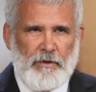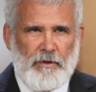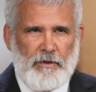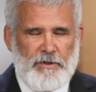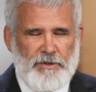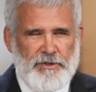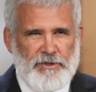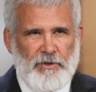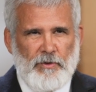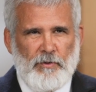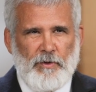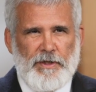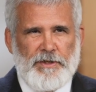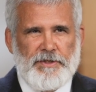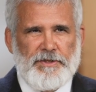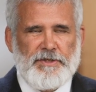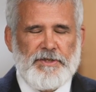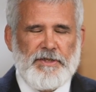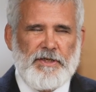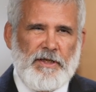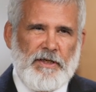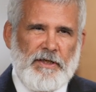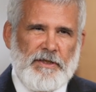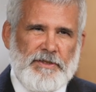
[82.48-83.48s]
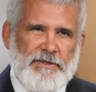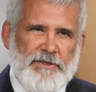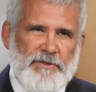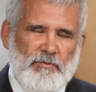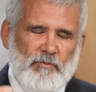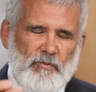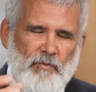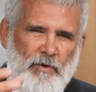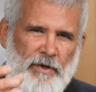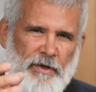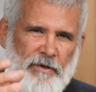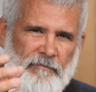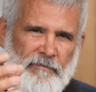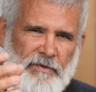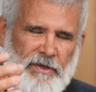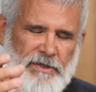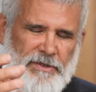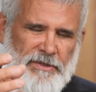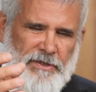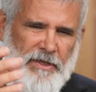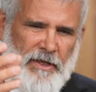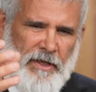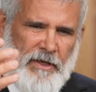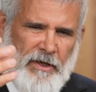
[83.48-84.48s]
so it's, it's one of
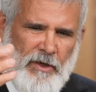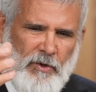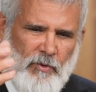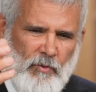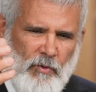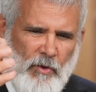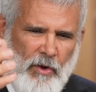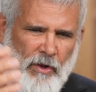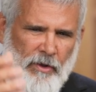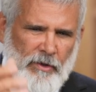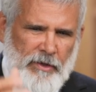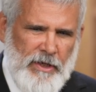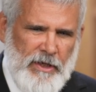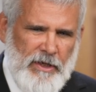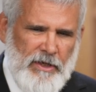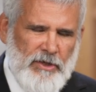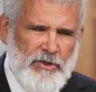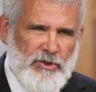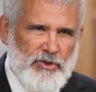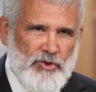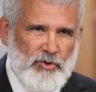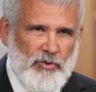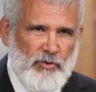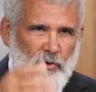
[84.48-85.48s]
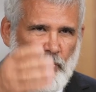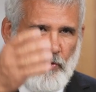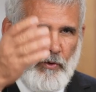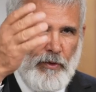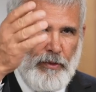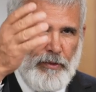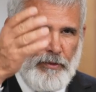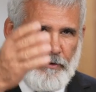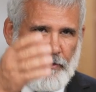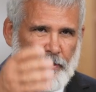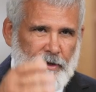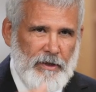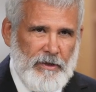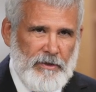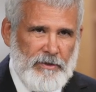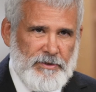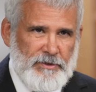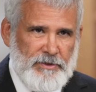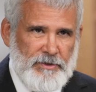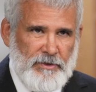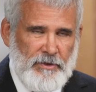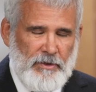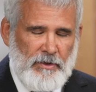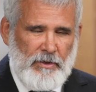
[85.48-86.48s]
these kind of quality control
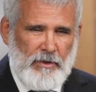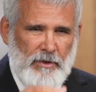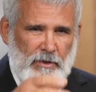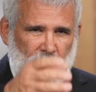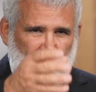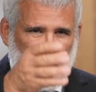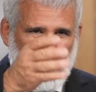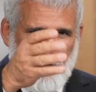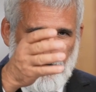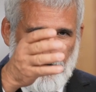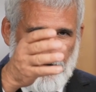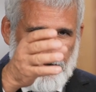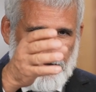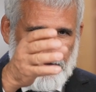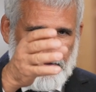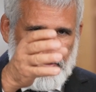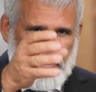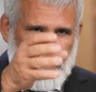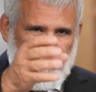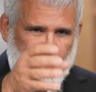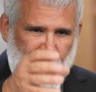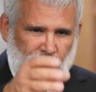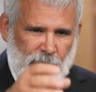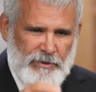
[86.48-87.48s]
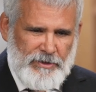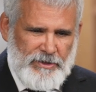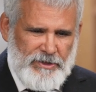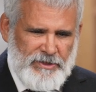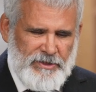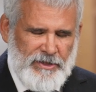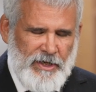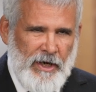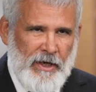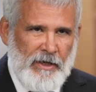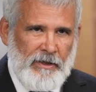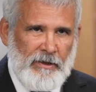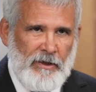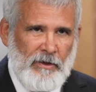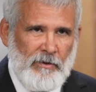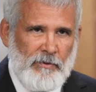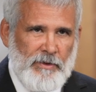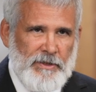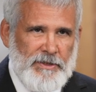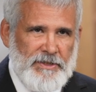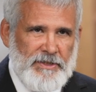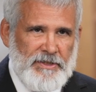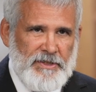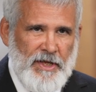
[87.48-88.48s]
things where a separate silo
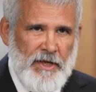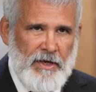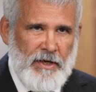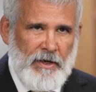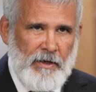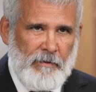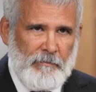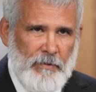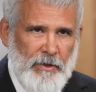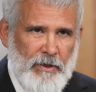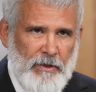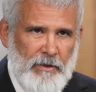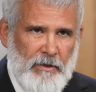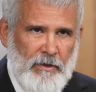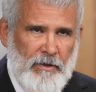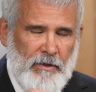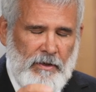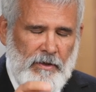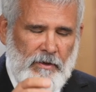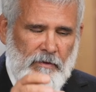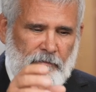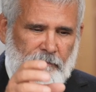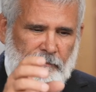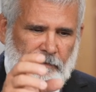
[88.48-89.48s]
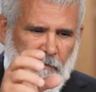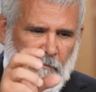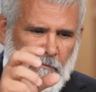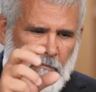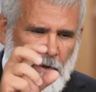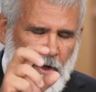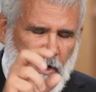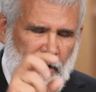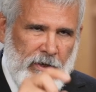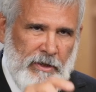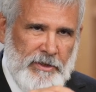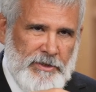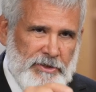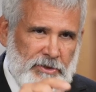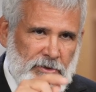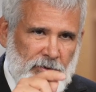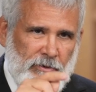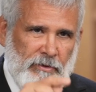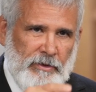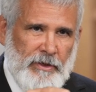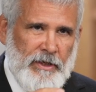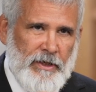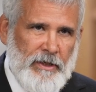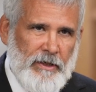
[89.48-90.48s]
is set up for
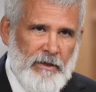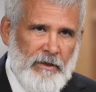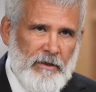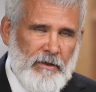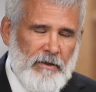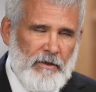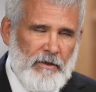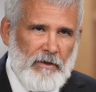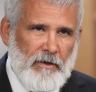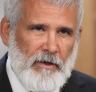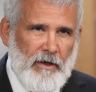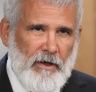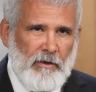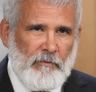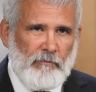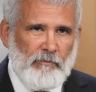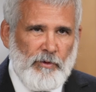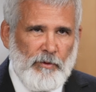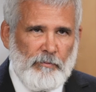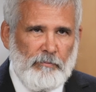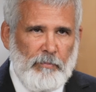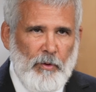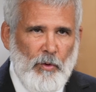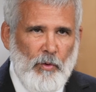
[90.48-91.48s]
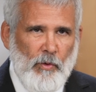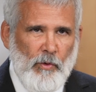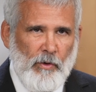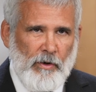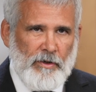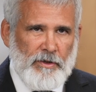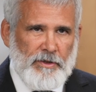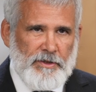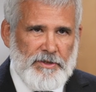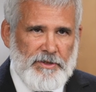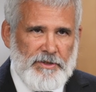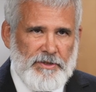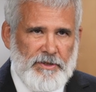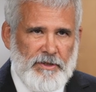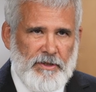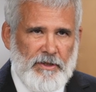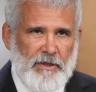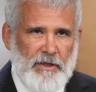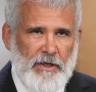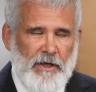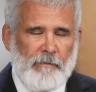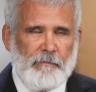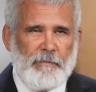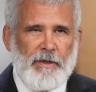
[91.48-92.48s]
monitoring uh, reports
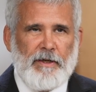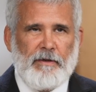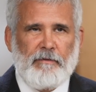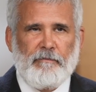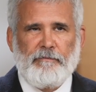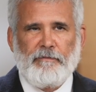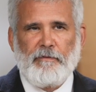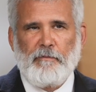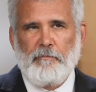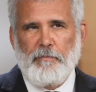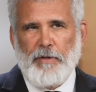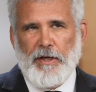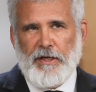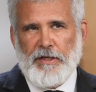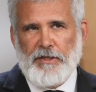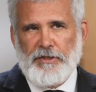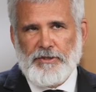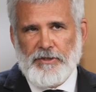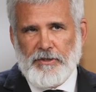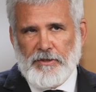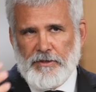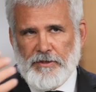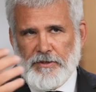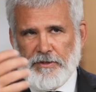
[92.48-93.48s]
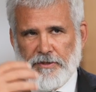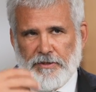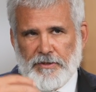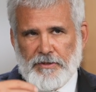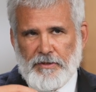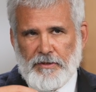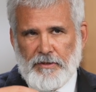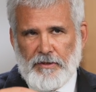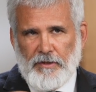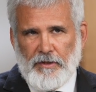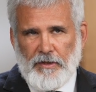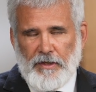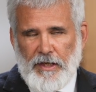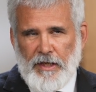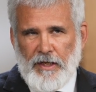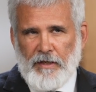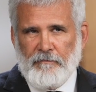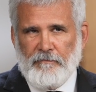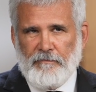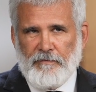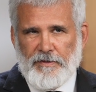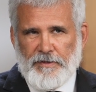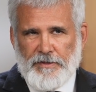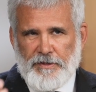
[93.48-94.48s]
coming from patients
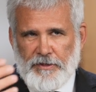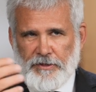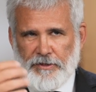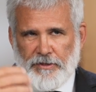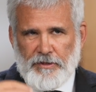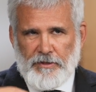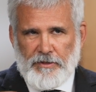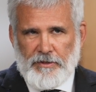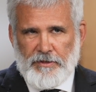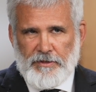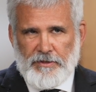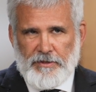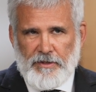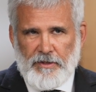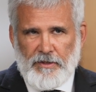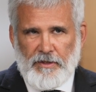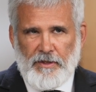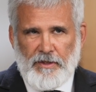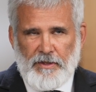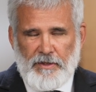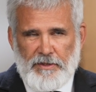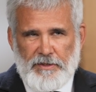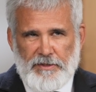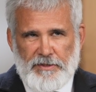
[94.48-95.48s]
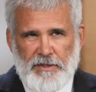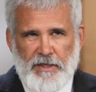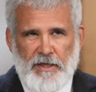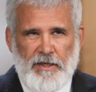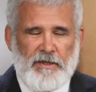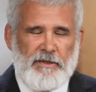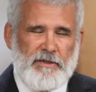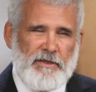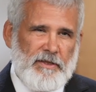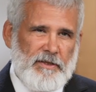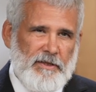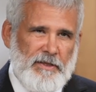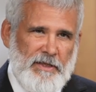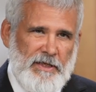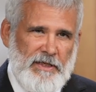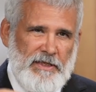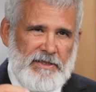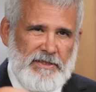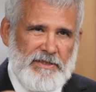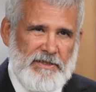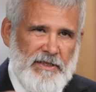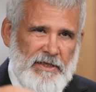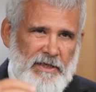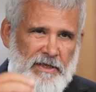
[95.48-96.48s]
and physicians saying that
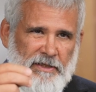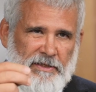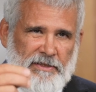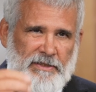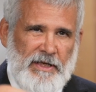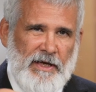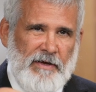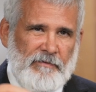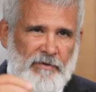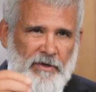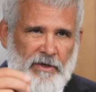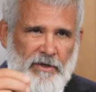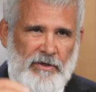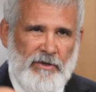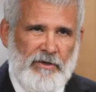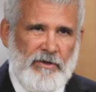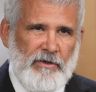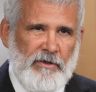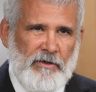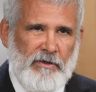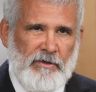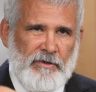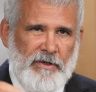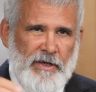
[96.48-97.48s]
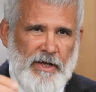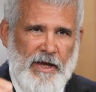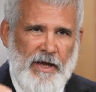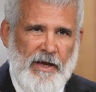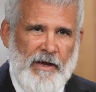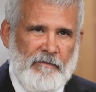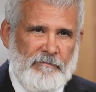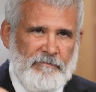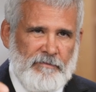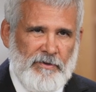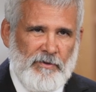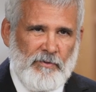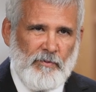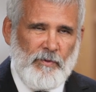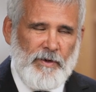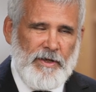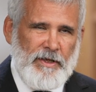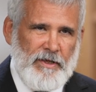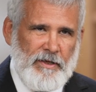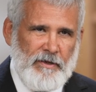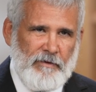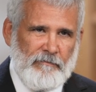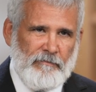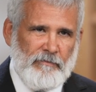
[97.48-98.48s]
these things have occurred after
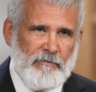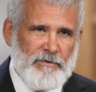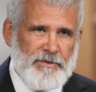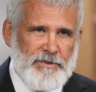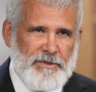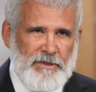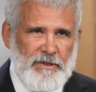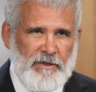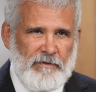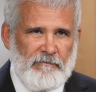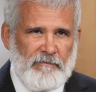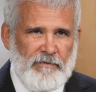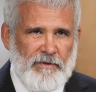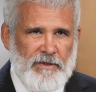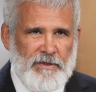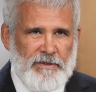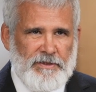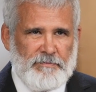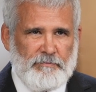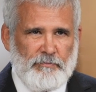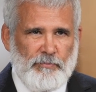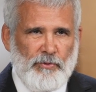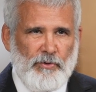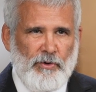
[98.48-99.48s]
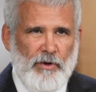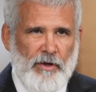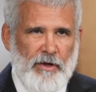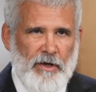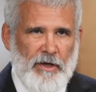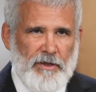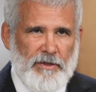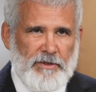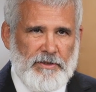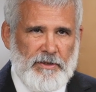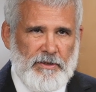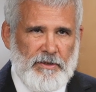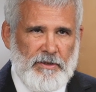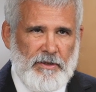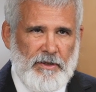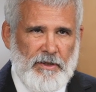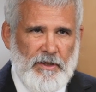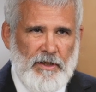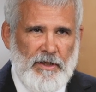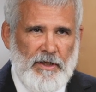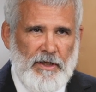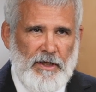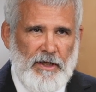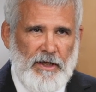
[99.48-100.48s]
we have received this product.
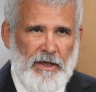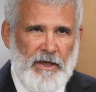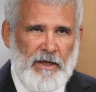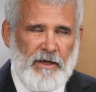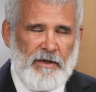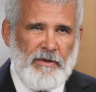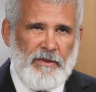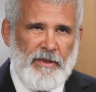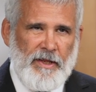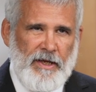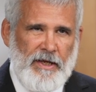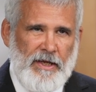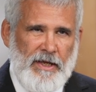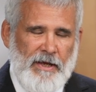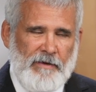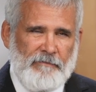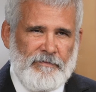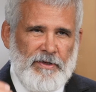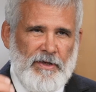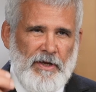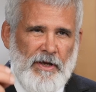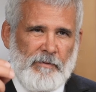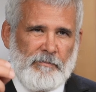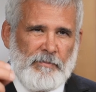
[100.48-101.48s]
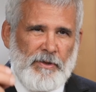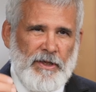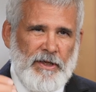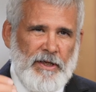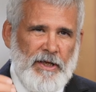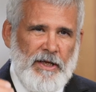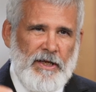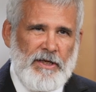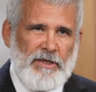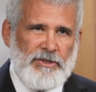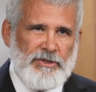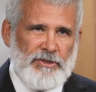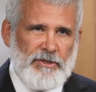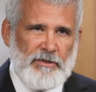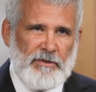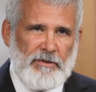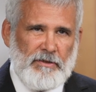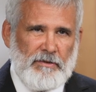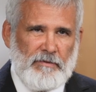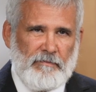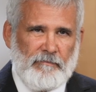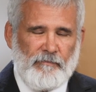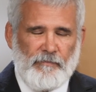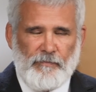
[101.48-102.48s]
And they have an
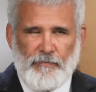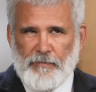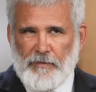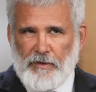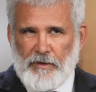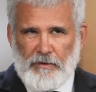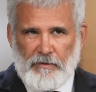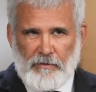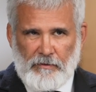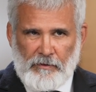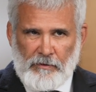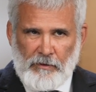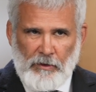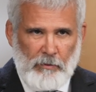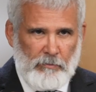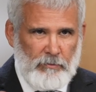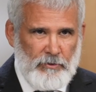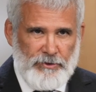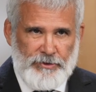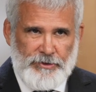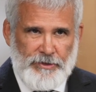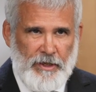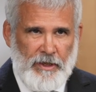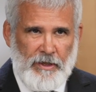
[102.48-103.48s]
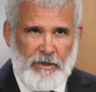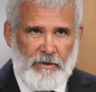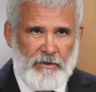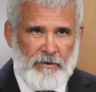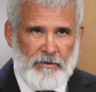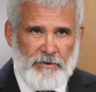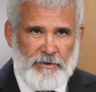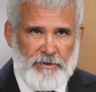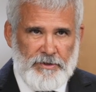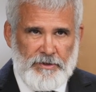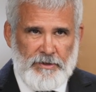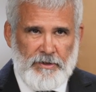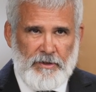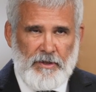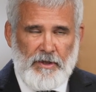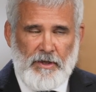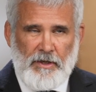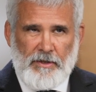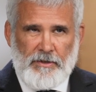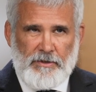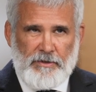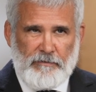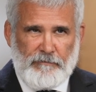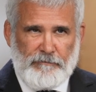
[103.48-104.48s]
obligation, uh, global standards,
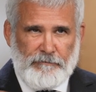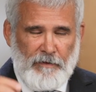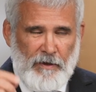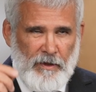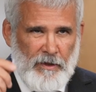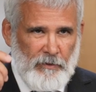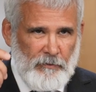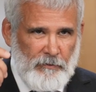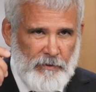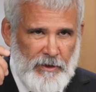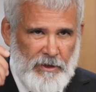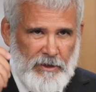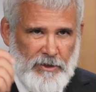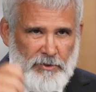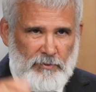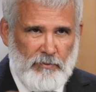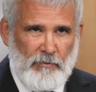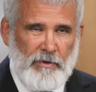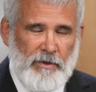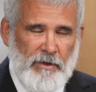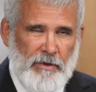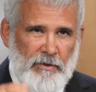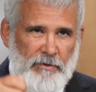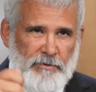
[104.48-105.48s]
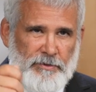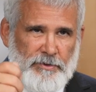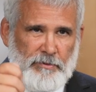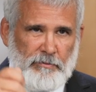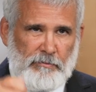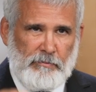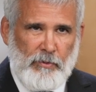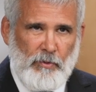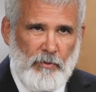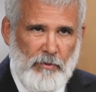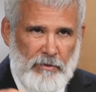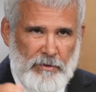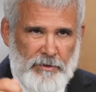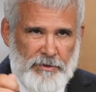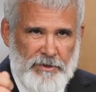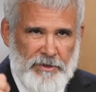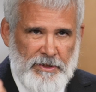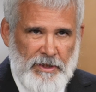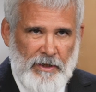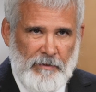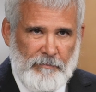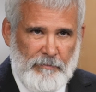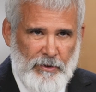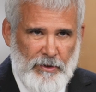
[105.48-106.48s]
to follow each one of those reports
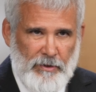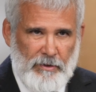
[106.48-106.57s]
up